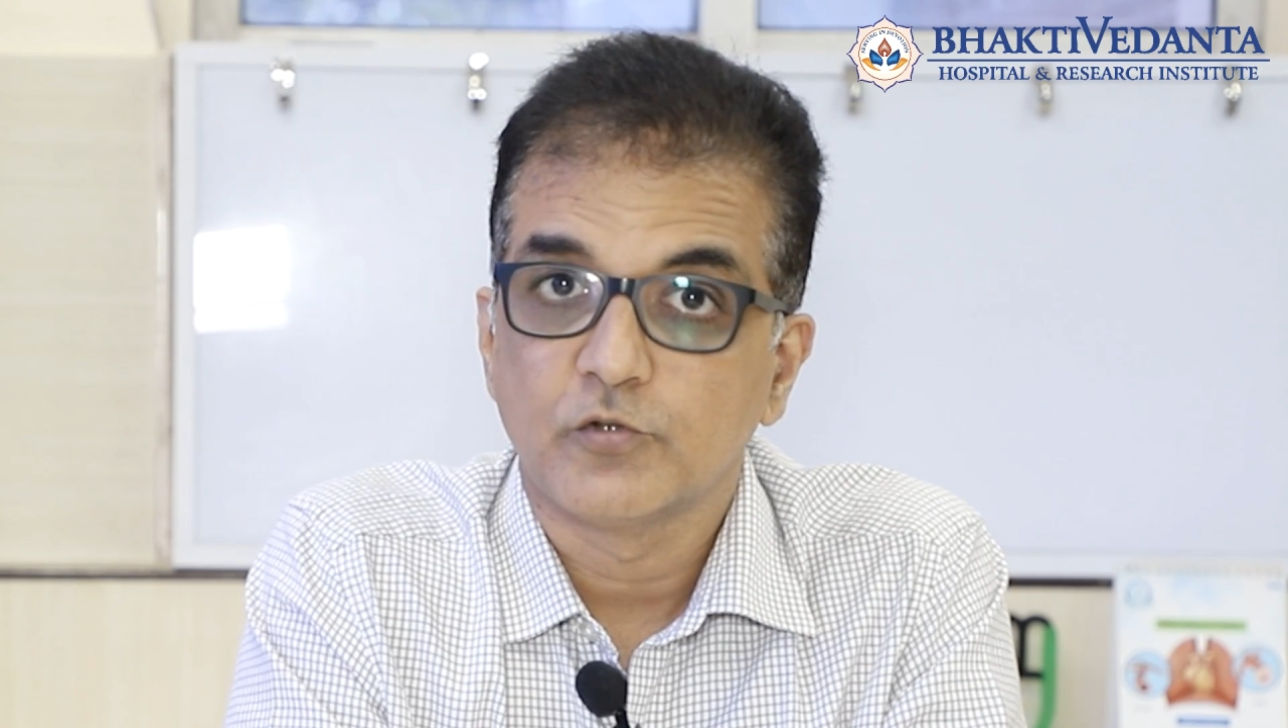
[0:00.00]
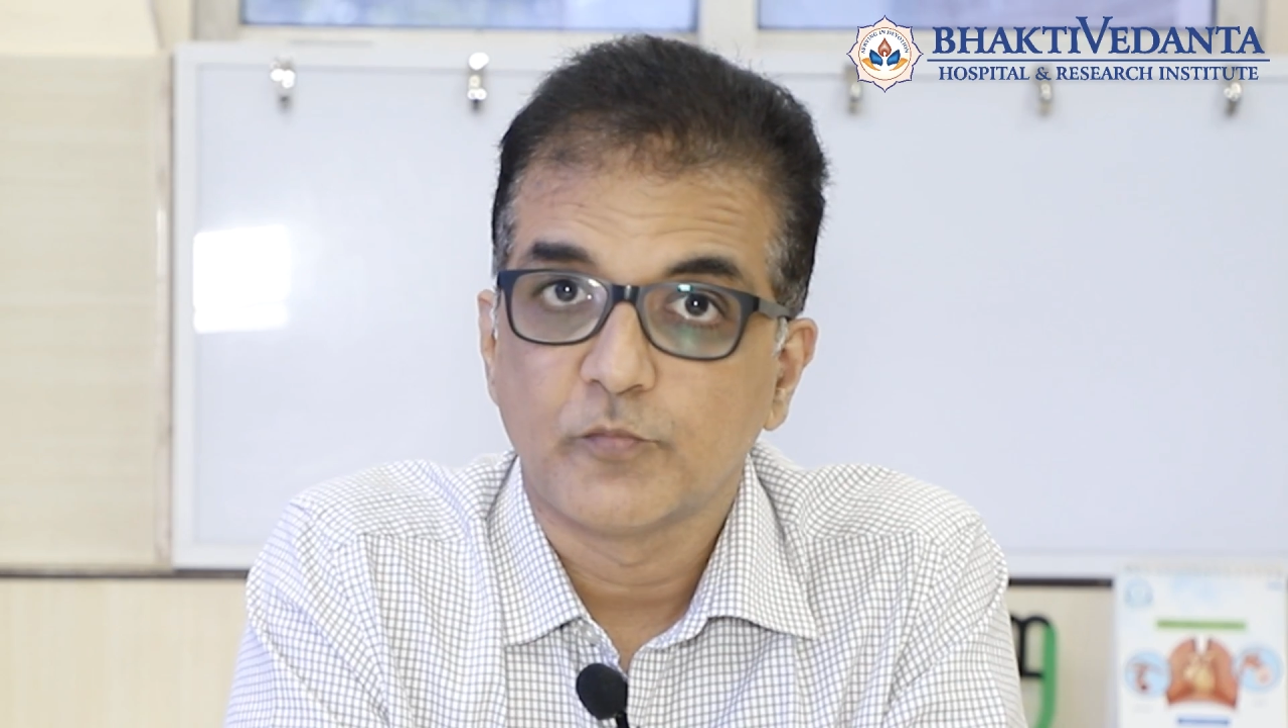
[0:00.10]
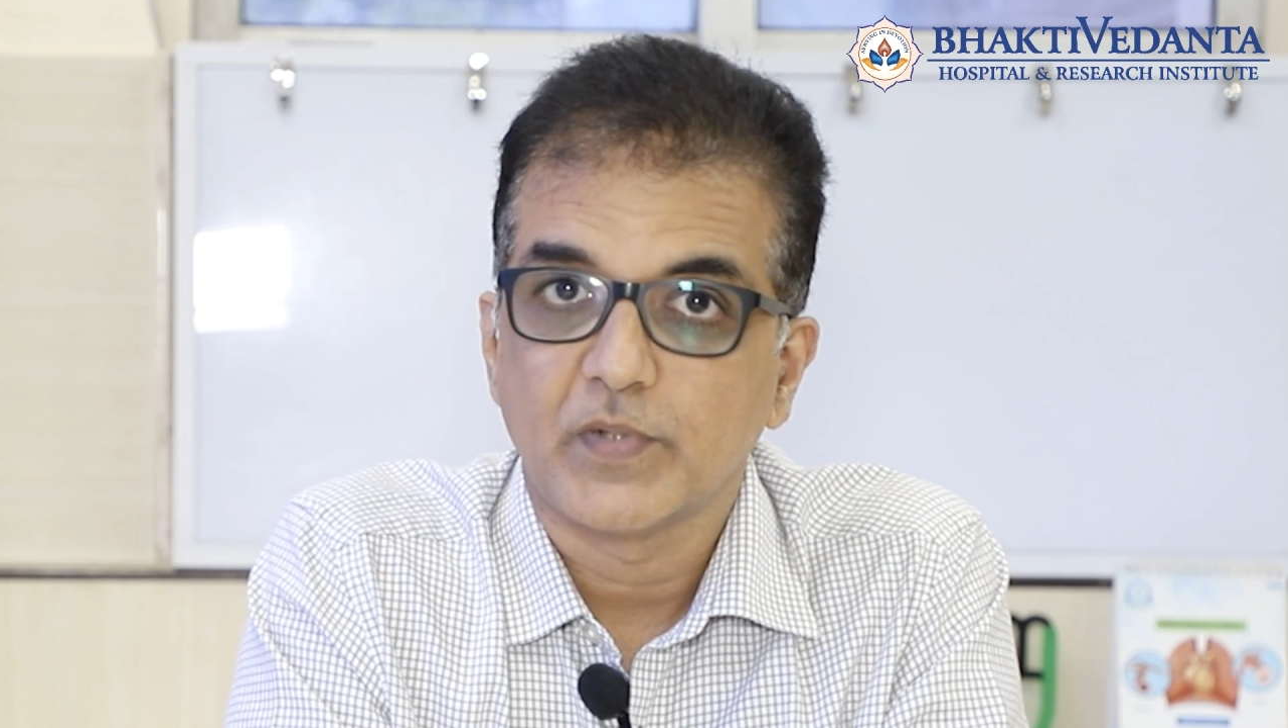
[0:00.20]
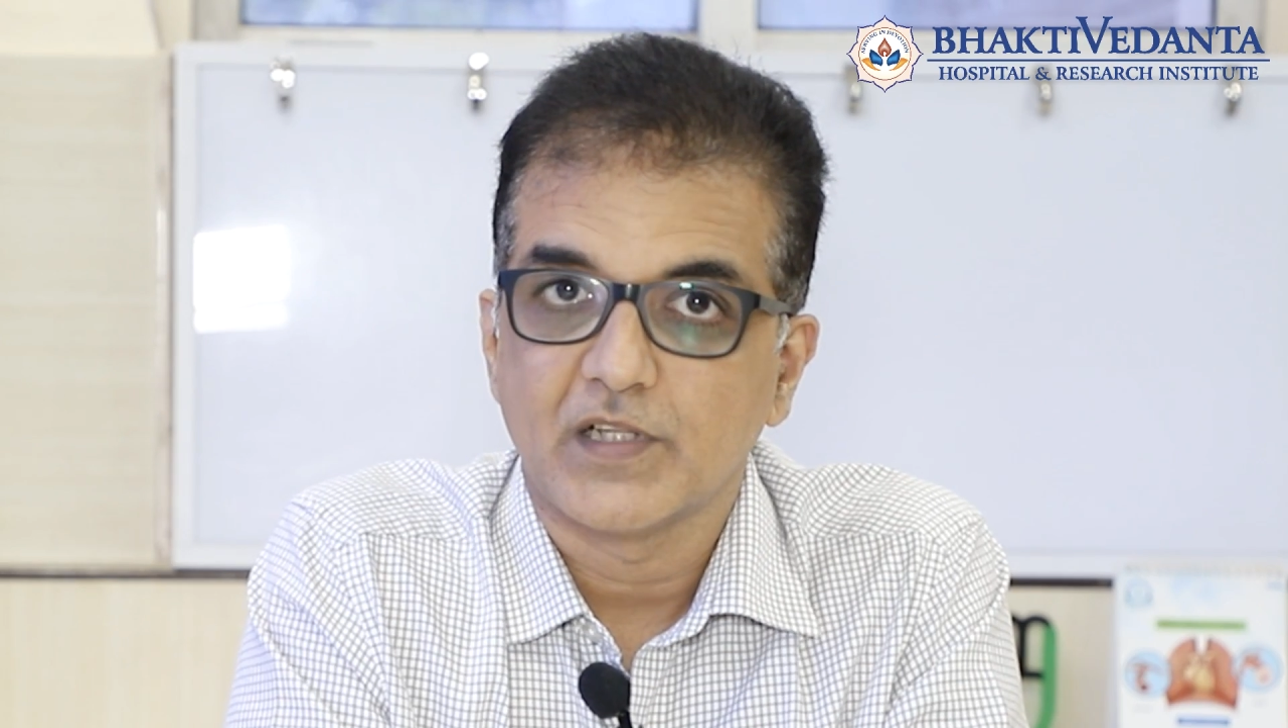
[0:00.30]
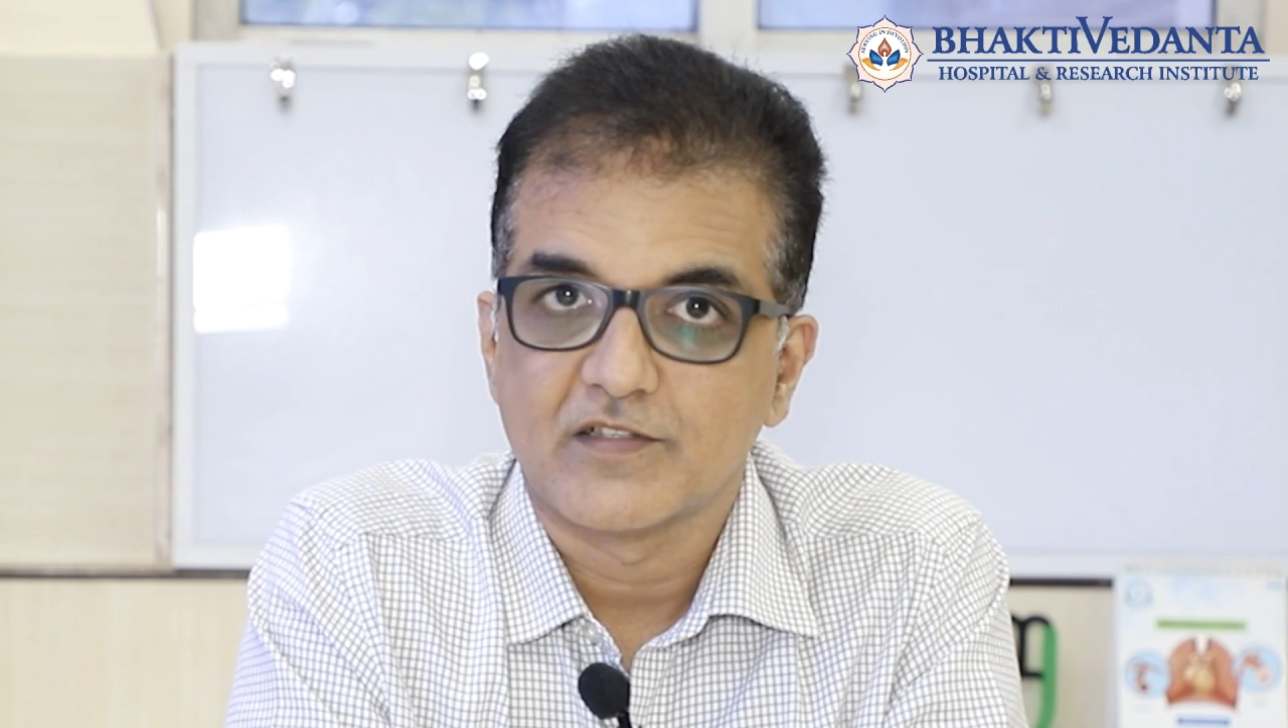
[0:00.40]

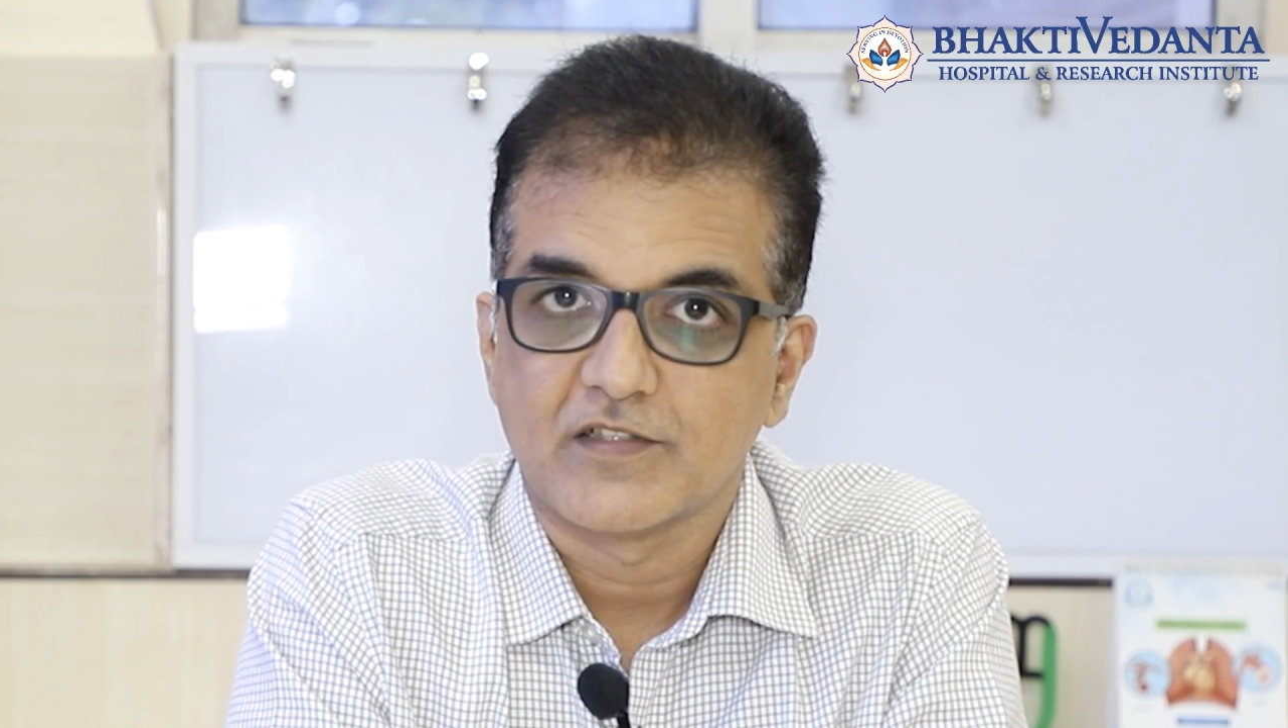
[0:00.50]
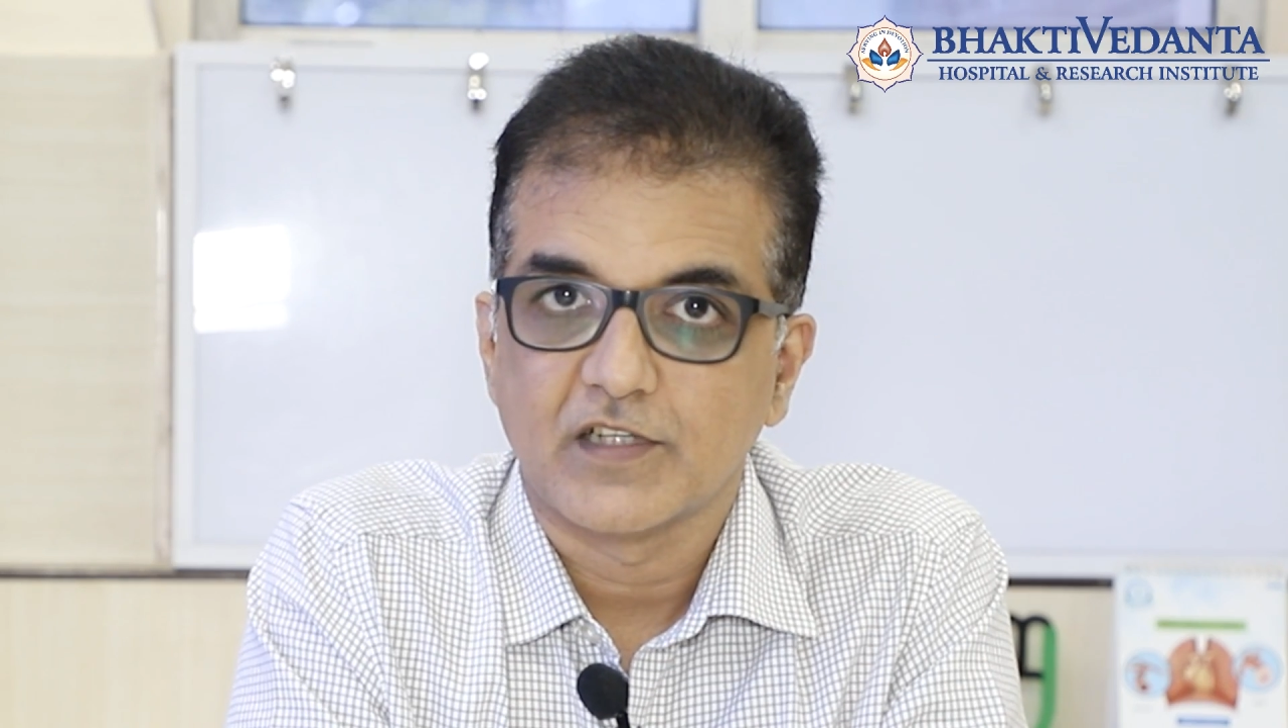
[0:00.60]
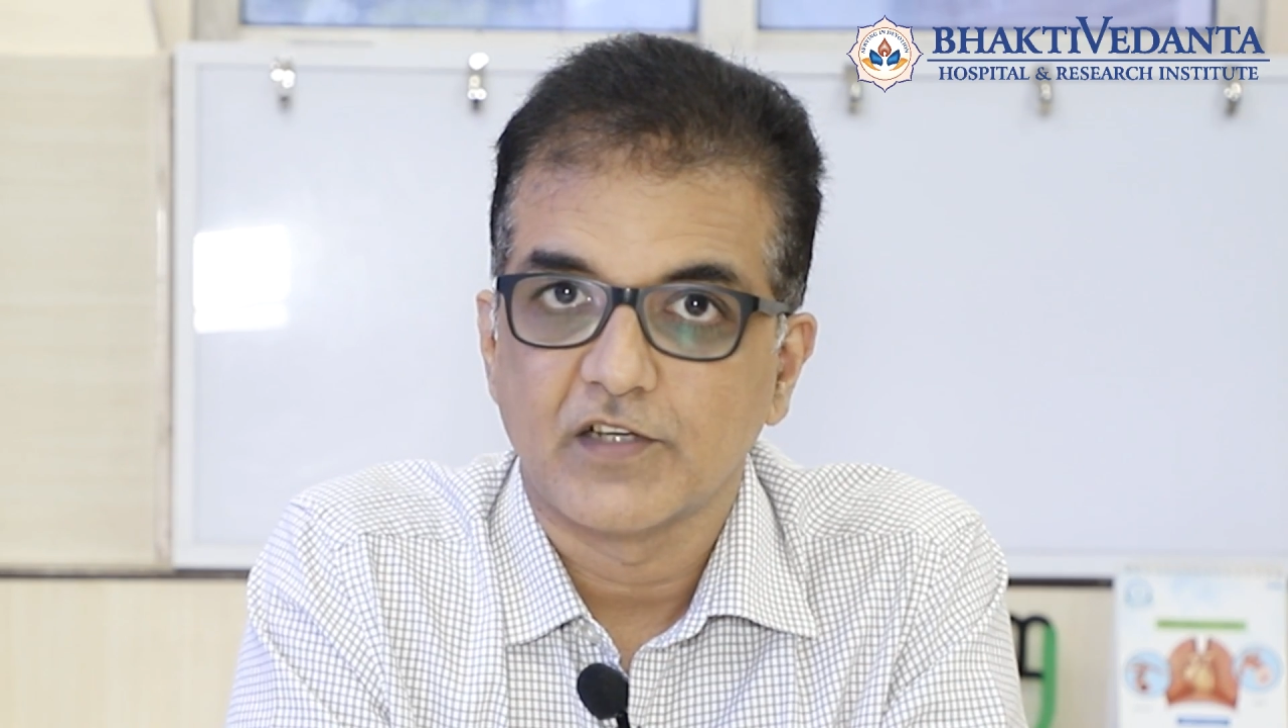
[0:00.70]
no pills,